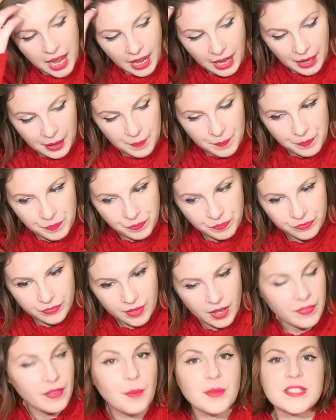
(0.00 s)

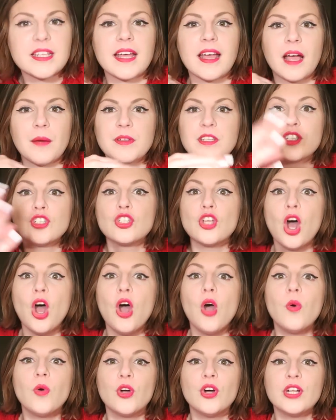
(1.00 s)
And that was it. I was
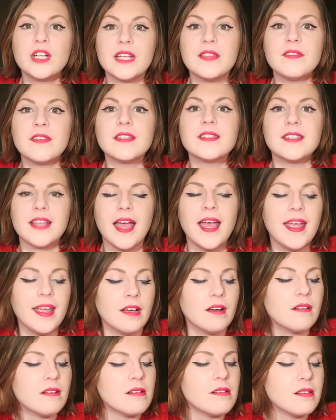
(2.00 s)
so good in the
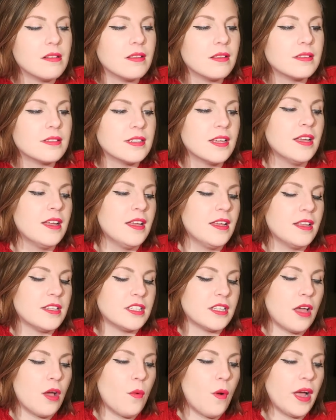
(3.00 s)
sales.
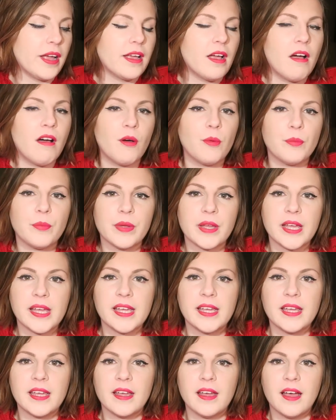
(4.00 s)
So I can't
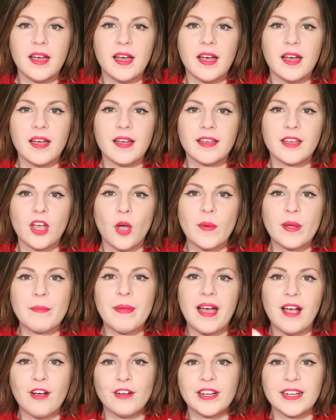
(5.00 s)
be going
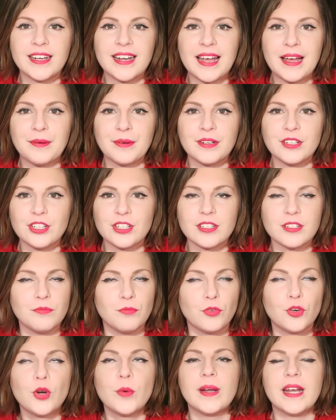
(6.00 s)
back on it now and
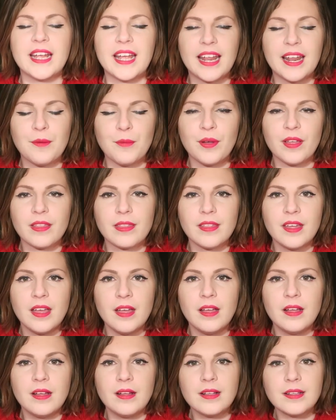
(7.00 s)
just ruining it with
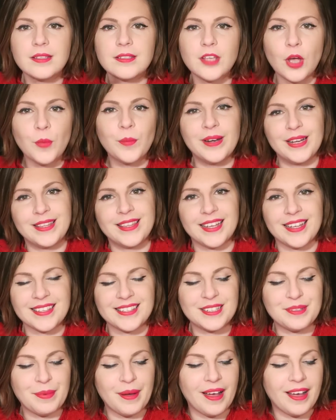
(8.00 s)
so many
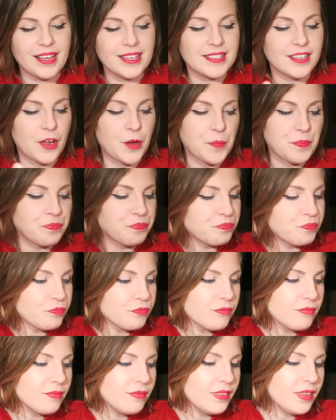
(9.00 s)
things to buy. So
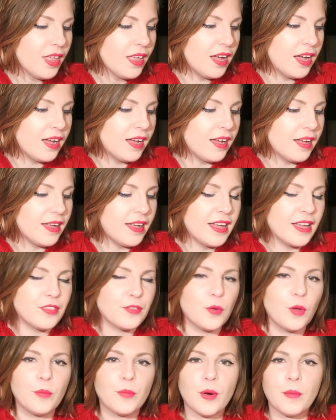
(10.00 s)

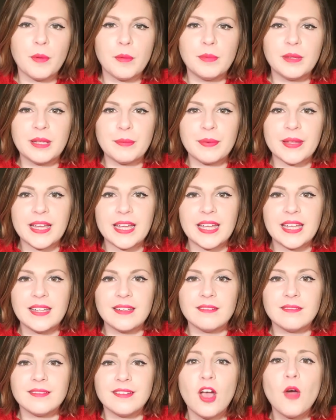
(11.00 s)
there will probably
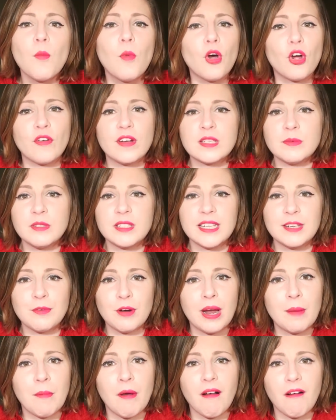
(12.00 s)
be no more Christmassy
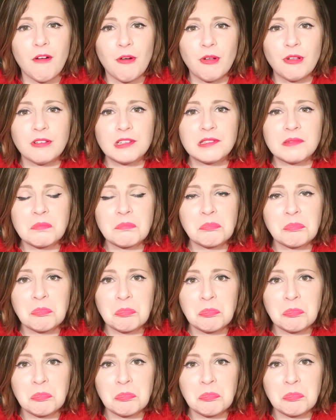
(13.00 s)
Primark hauls.